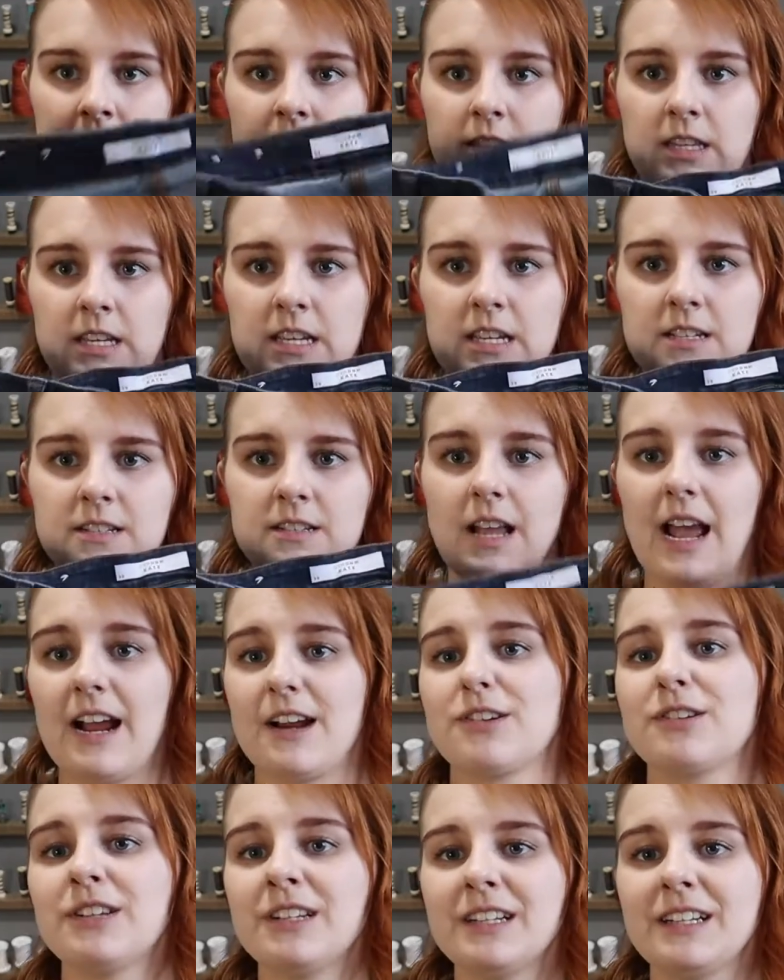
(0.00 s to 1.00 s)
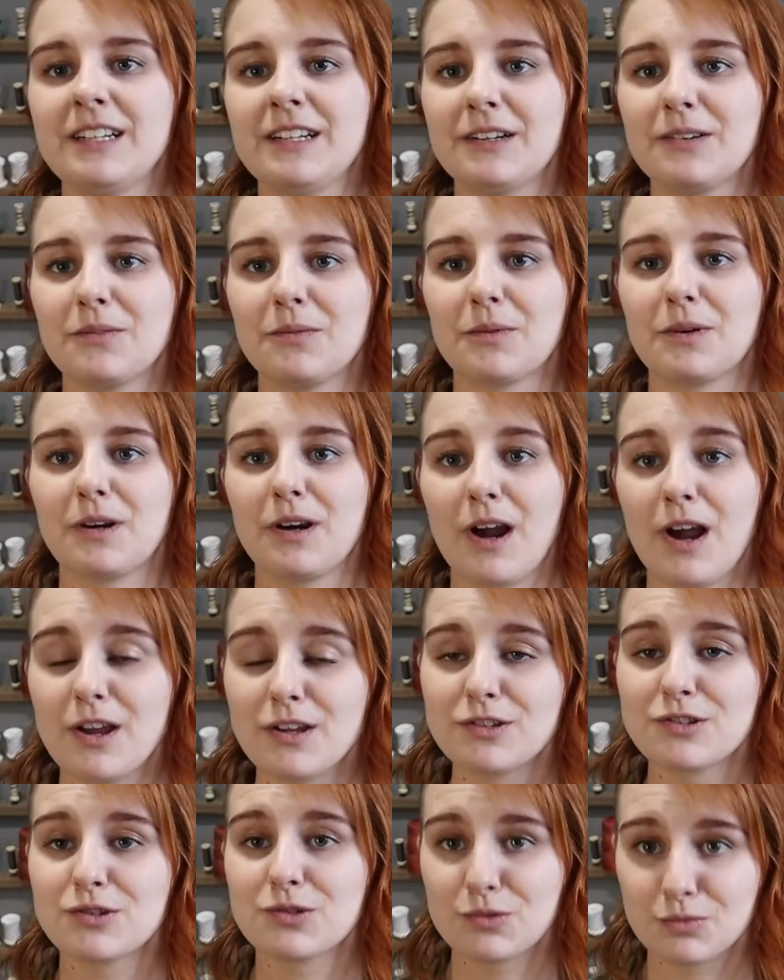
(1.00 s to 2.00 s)
These actually were a
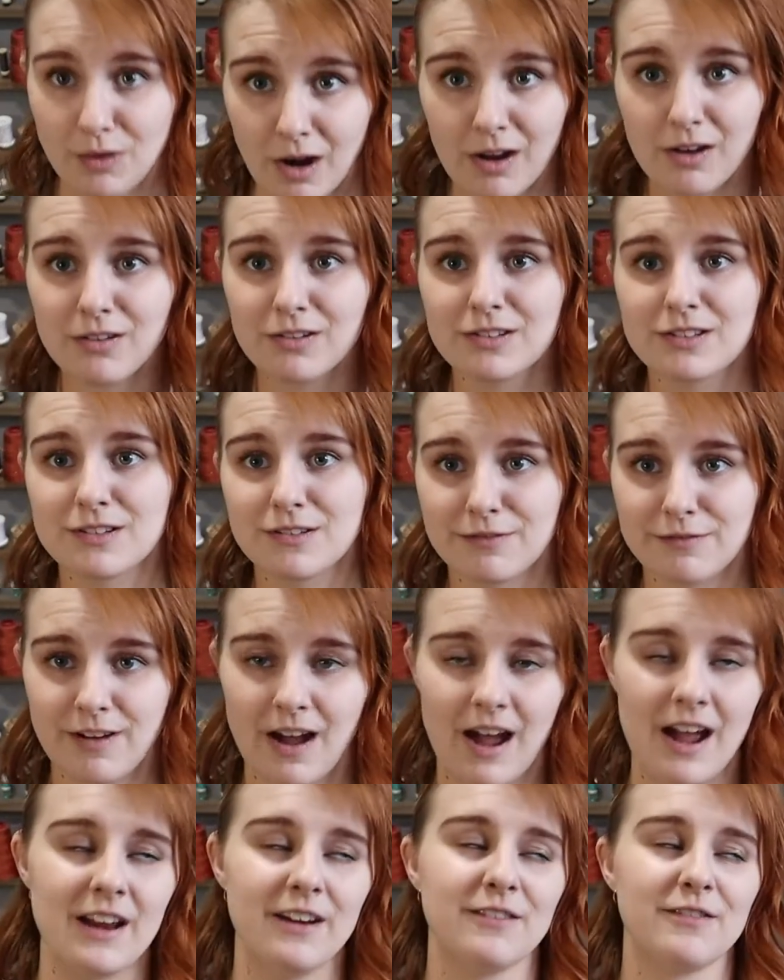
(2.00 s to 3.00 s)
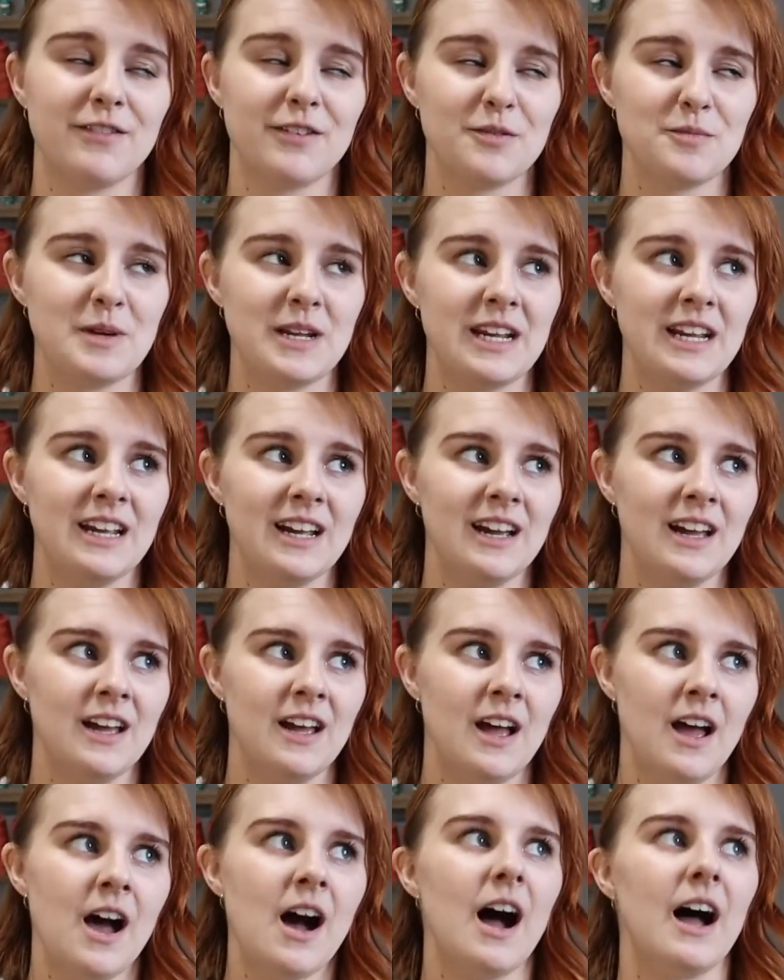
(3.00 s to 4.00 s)
struggle to find for me.
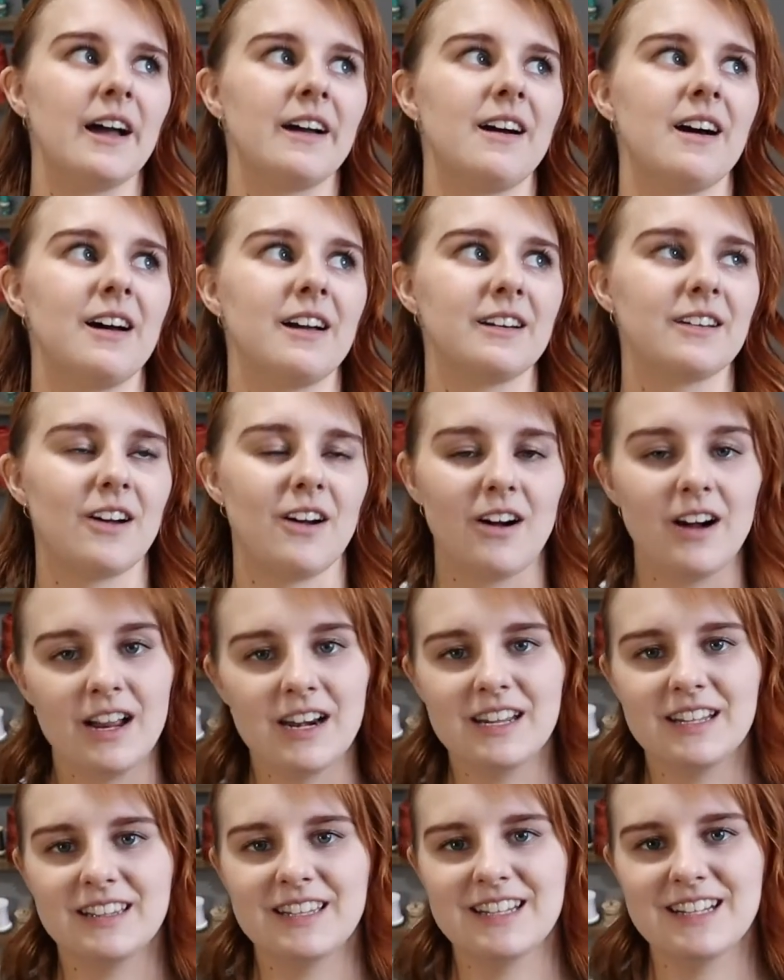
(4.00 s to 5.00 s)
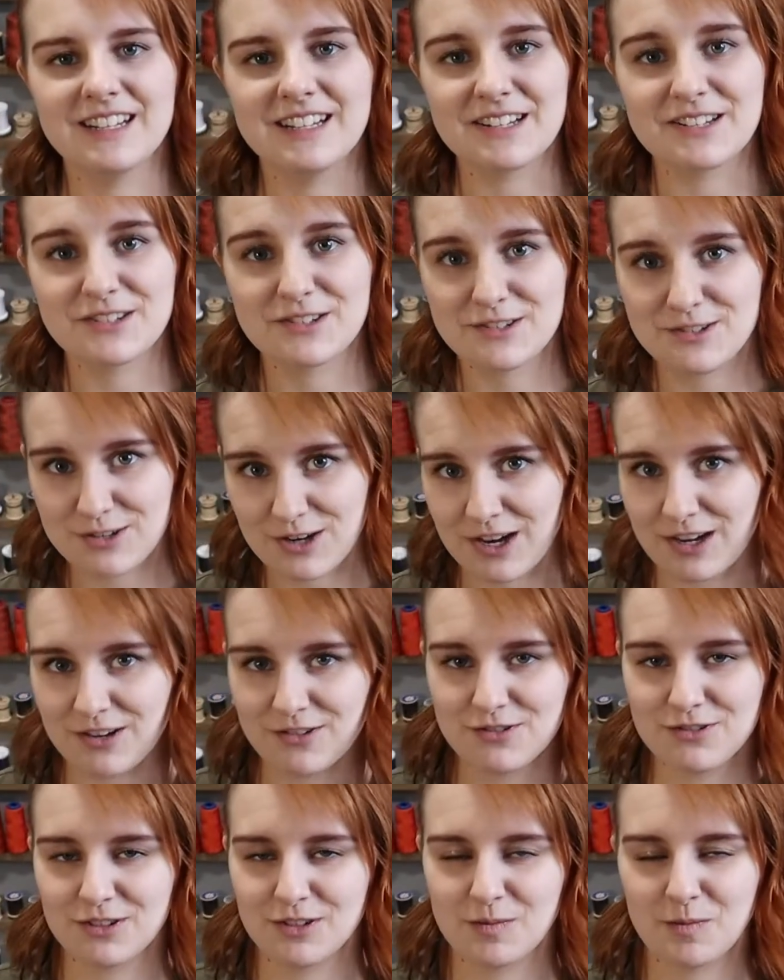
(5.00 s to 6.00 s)
I got caught in the
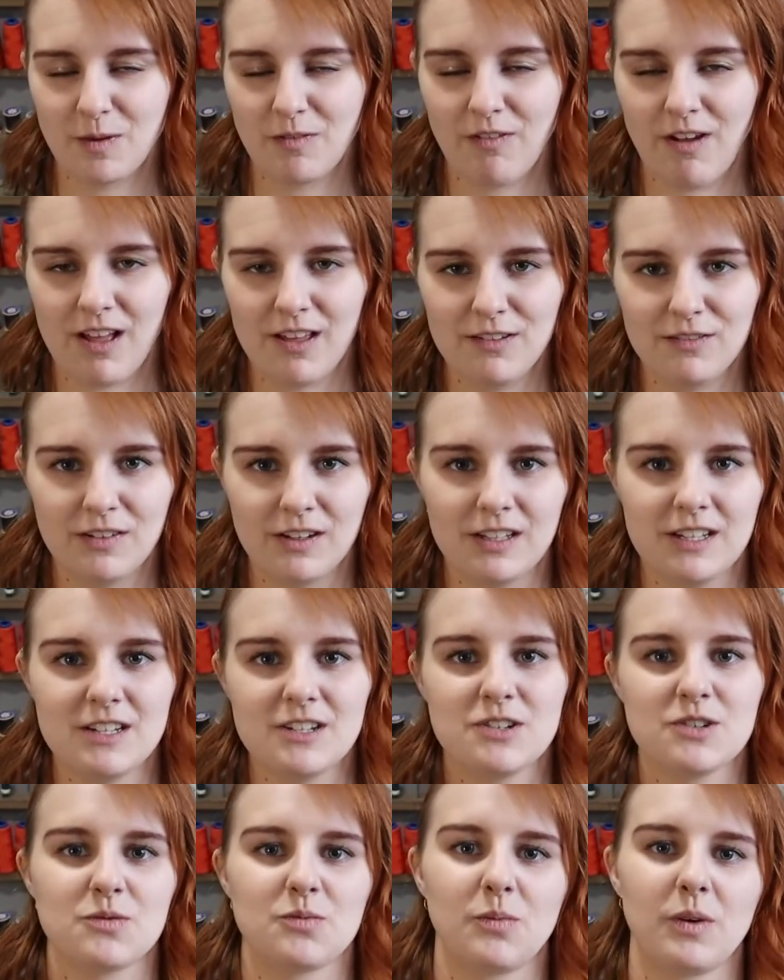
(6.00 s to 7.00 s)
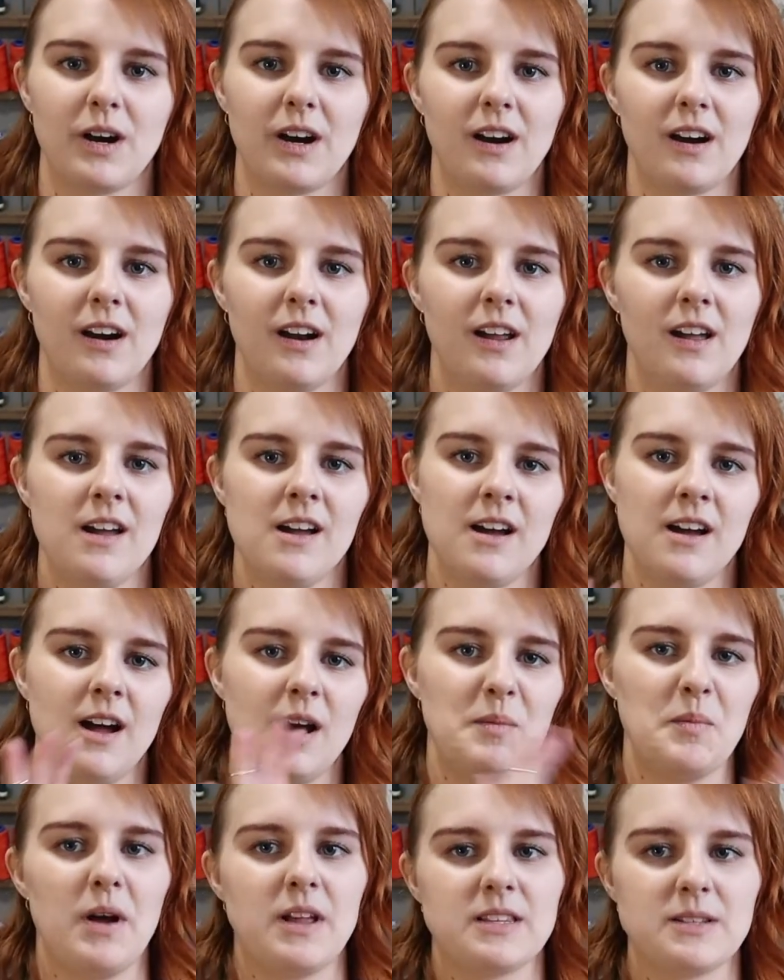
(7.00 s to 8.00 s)
exchange loop at Value Village where
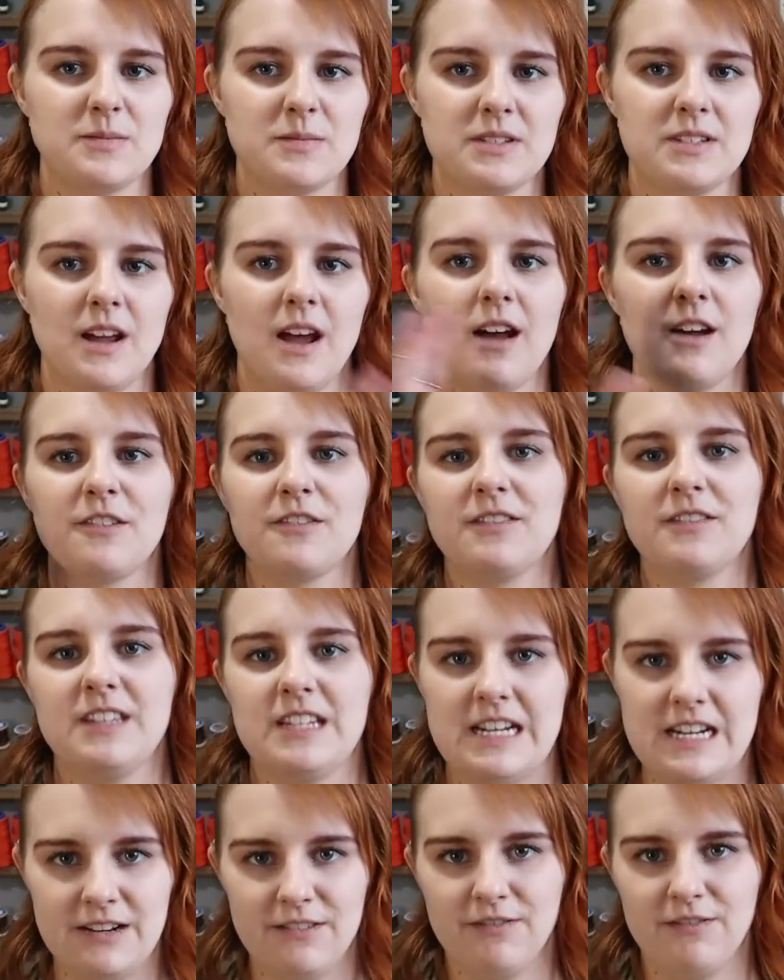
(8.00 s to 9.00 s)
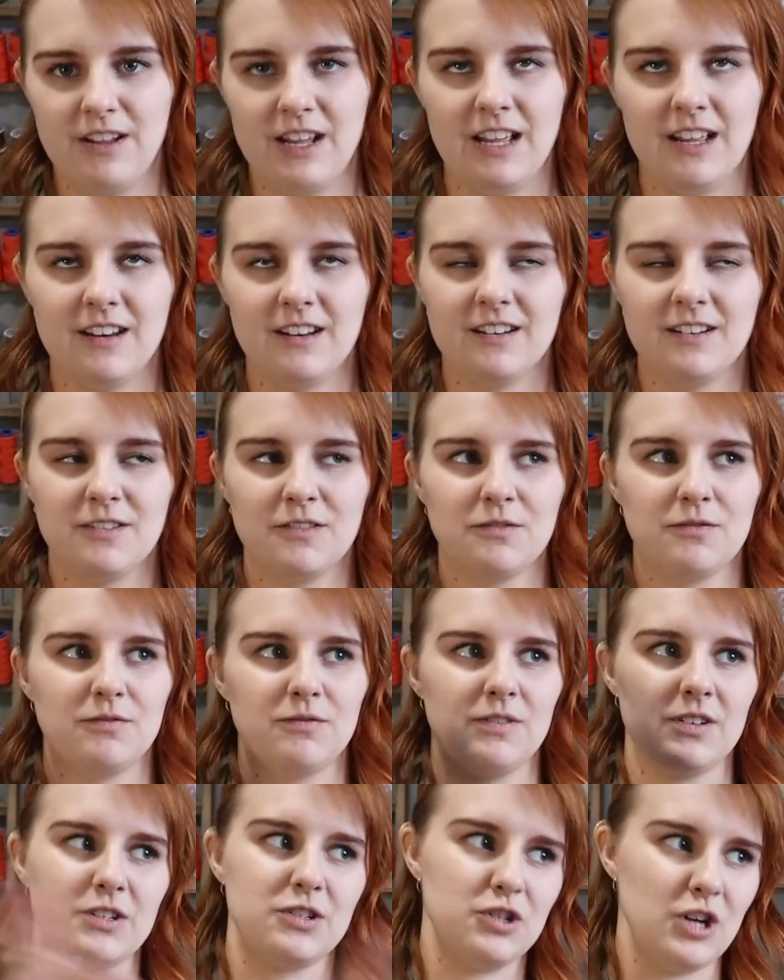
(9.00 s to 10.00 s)
bought some stuff, didn't fit,
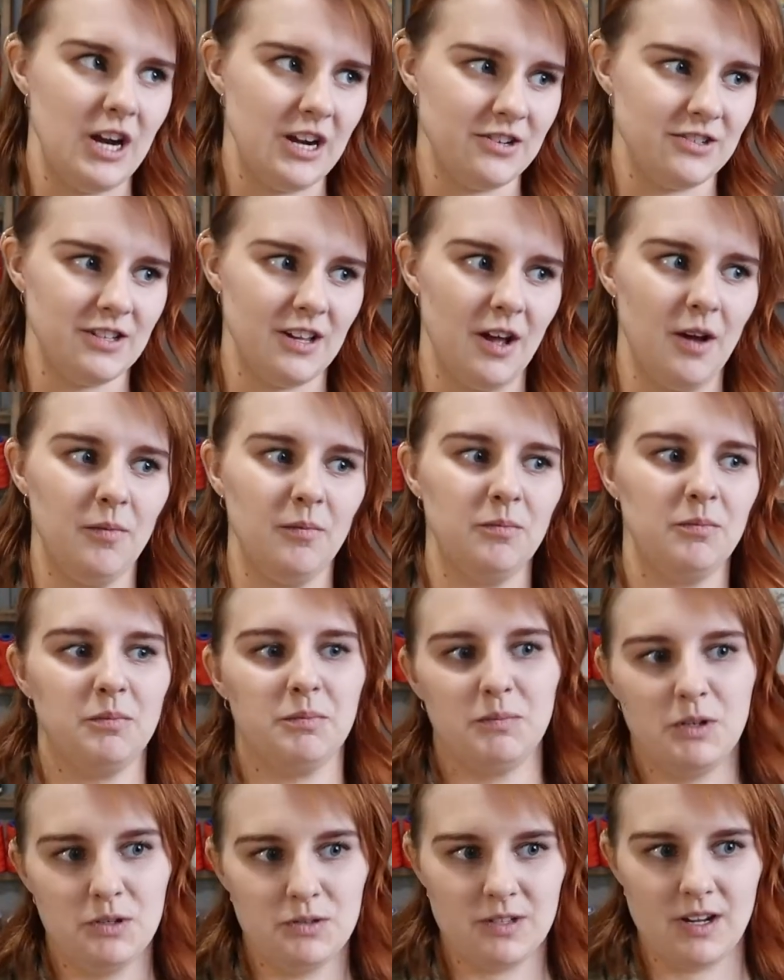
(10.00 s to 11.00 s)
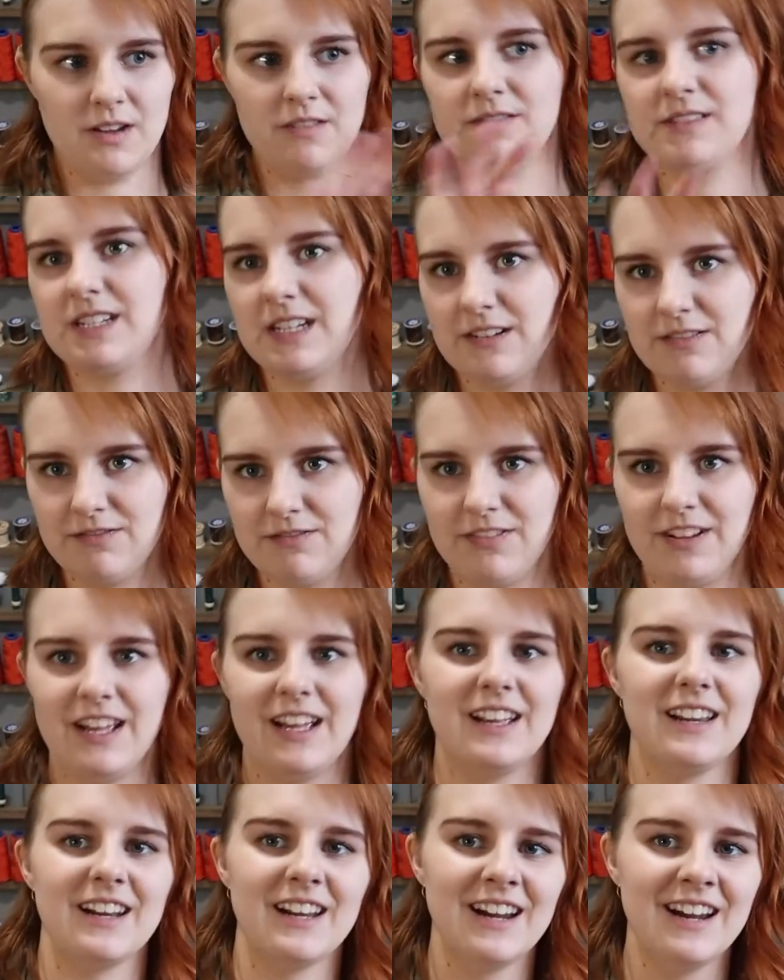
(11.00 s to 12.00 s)
exchanged them, new stuff didn't
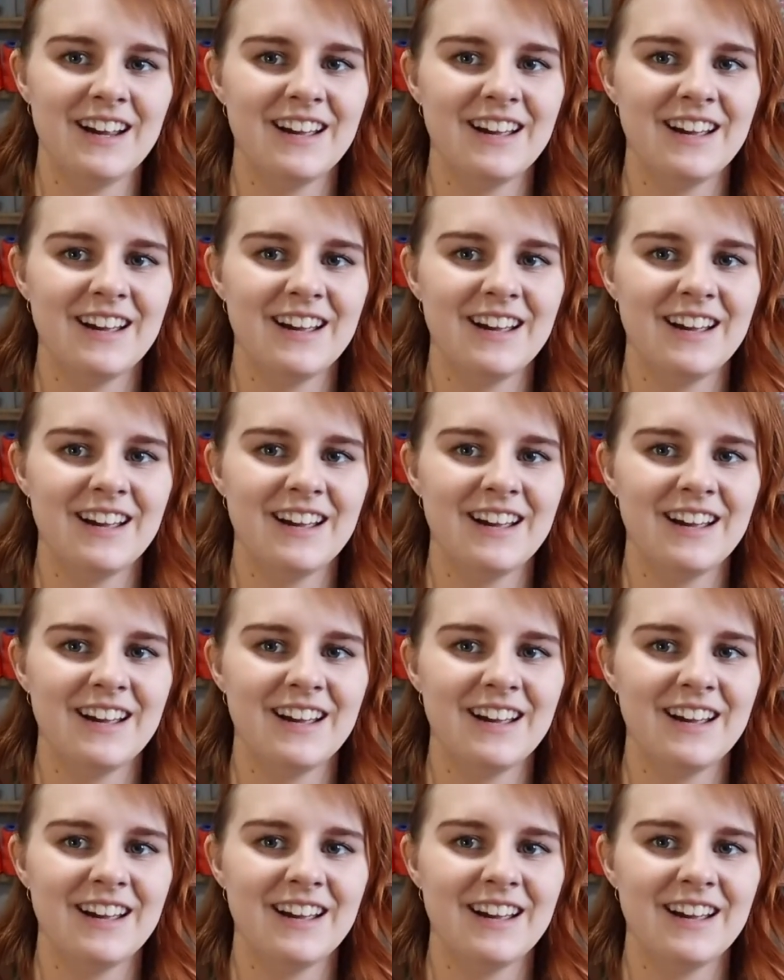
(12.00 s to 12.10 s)
fit.